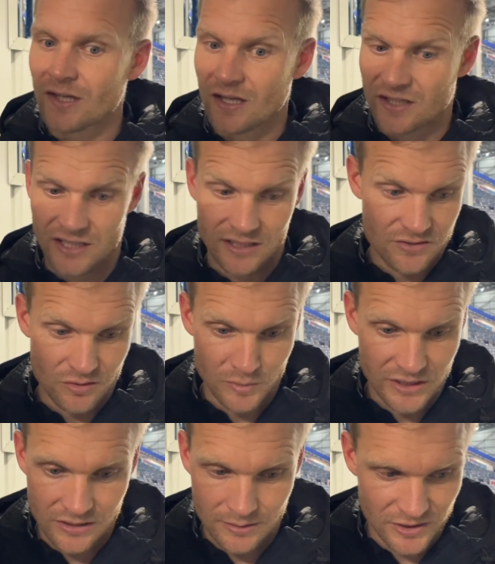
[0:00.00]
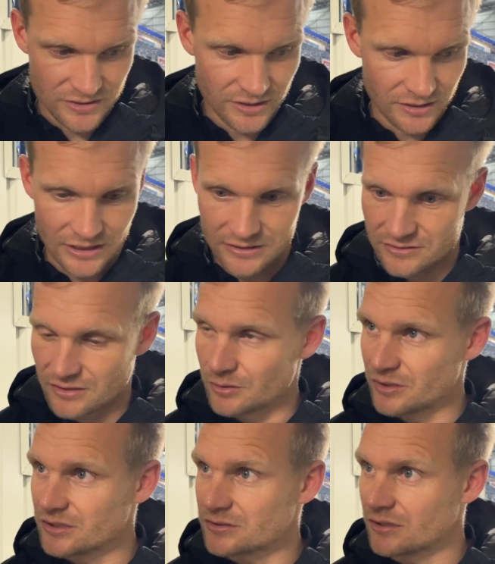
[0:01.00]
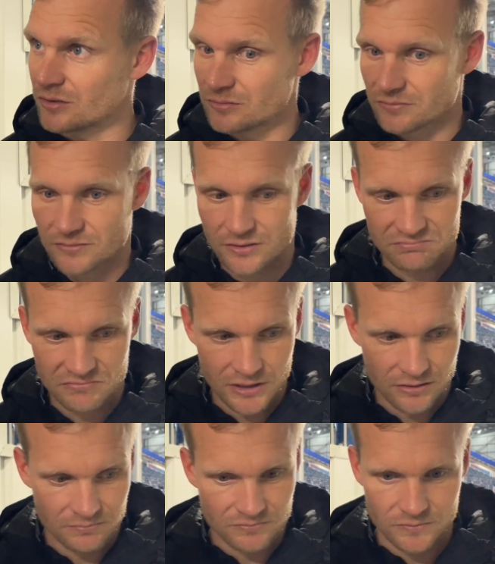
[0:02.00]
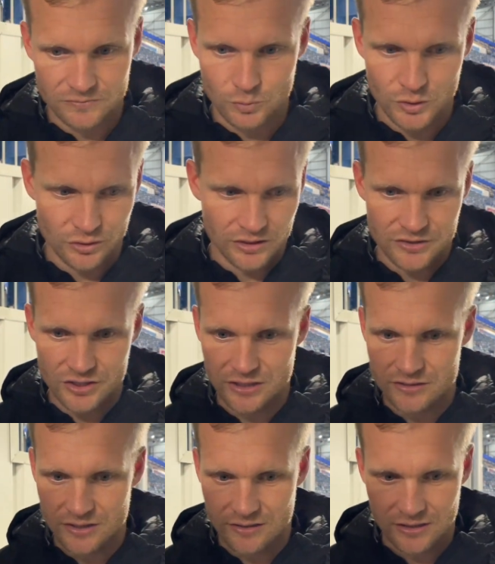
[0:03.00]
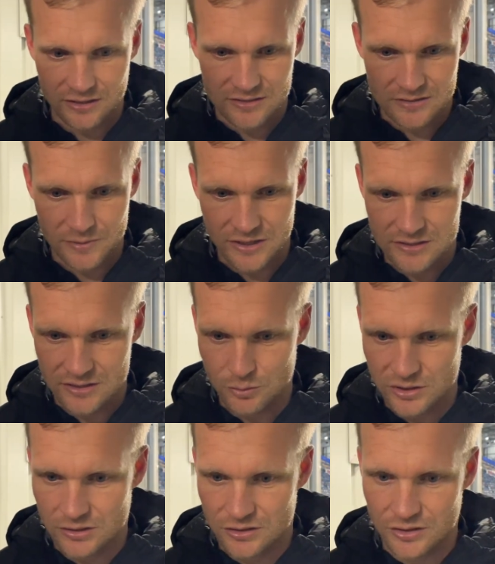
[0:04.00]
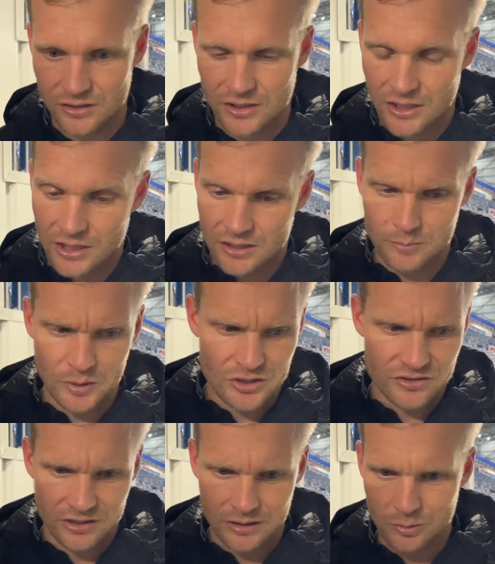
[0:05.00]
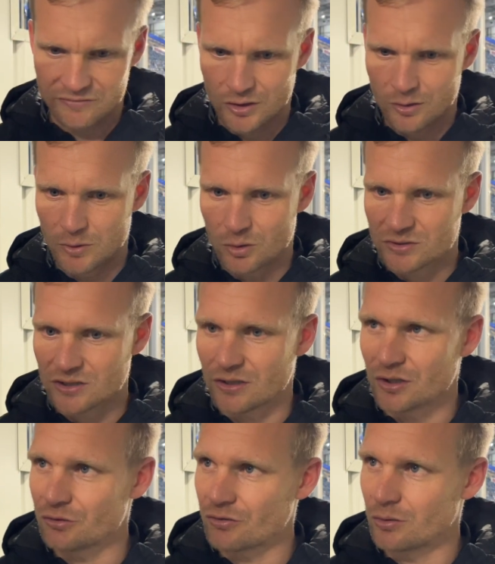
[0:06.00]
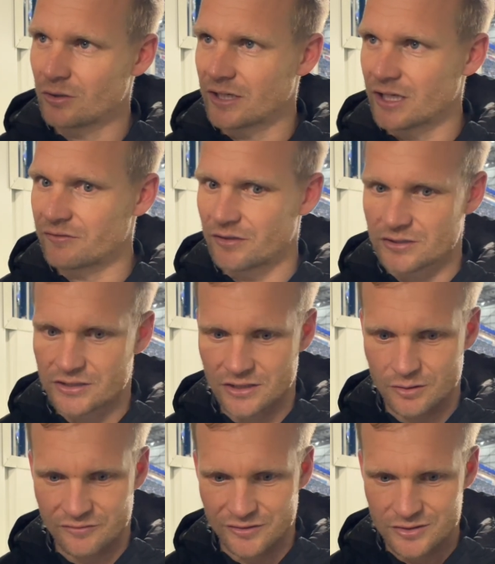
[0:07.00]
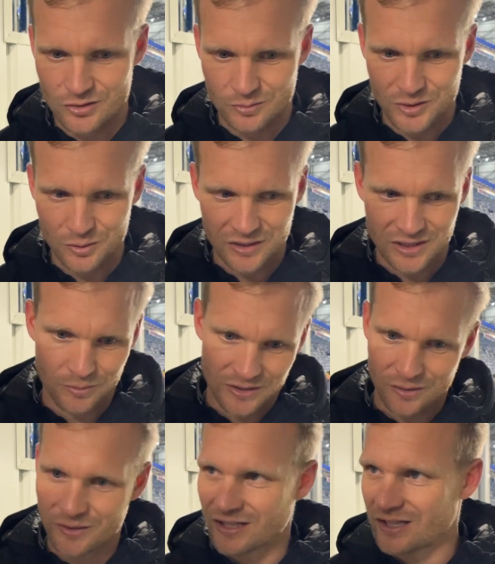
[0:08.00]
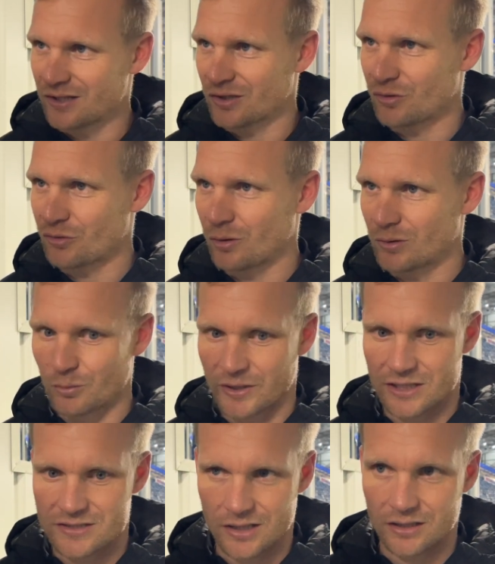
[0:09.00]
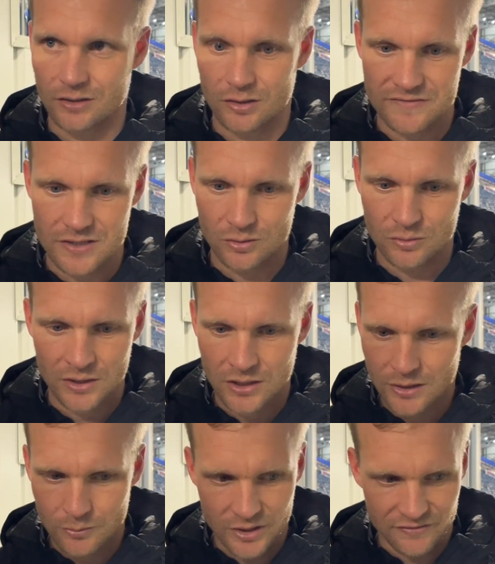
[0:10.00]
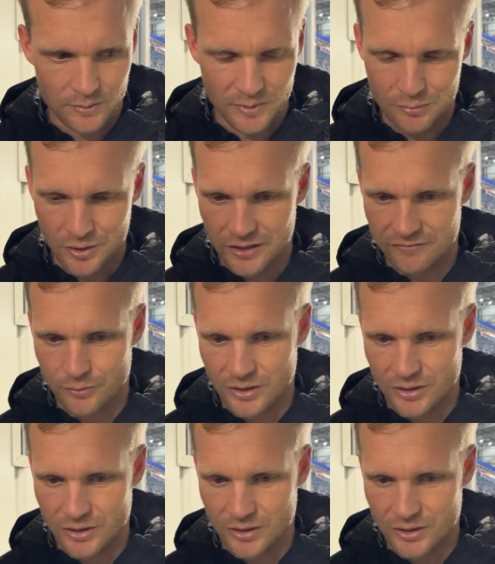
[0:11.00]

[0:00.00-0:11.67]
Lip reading: Yeah, and that's on me. I'm asking the lads to do it, so, you know, we're not going to change. I think that's the biggest thing when you look at the personnel we've got, but also the control it gave us. You know, if you stop doing that, we don't then get the control that we had second half. So we have to be brave.